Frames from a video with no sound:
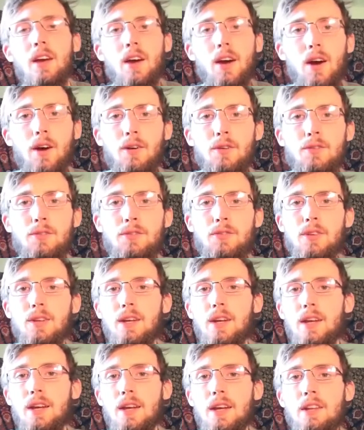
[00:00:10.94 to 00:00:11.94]
of
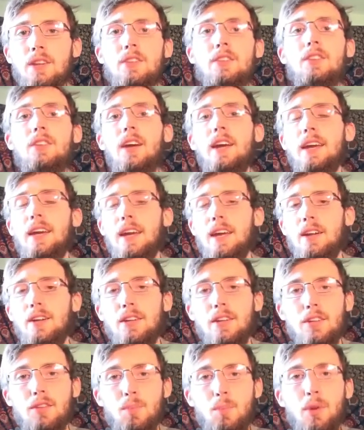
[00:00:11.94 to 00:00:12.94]
insight and
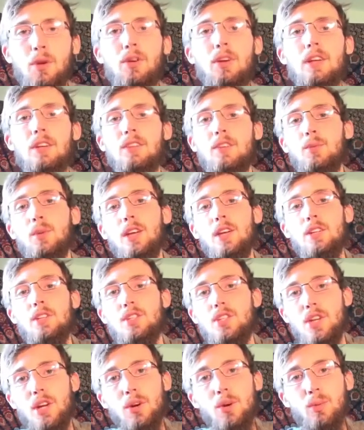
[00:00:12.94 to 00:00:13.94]
experience that we can
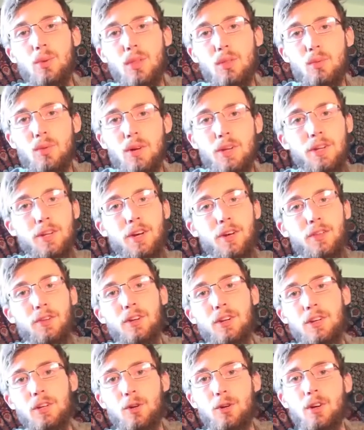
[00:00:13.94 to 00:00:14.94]
share with one
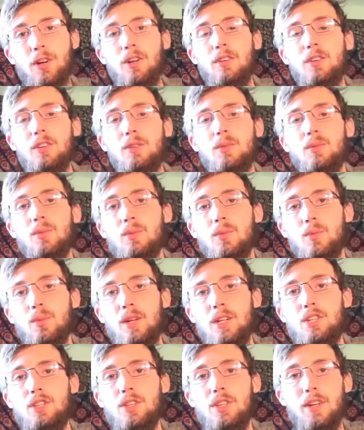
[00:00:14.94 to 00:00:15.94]
another in order to
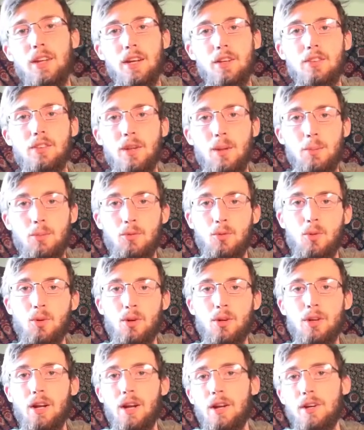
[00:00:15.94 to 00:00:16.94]
reach the next step
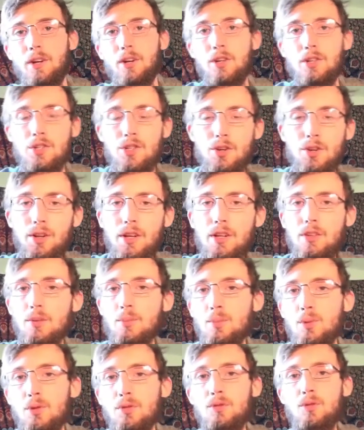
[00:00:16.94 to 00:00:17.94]
forward on our journey, to
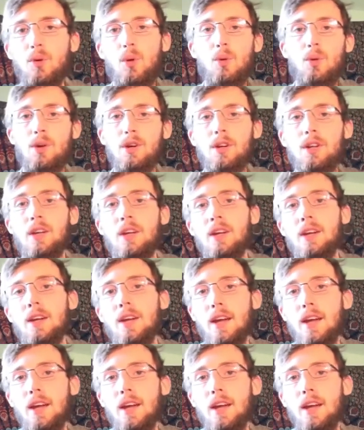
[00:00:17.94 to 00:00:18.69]
move forward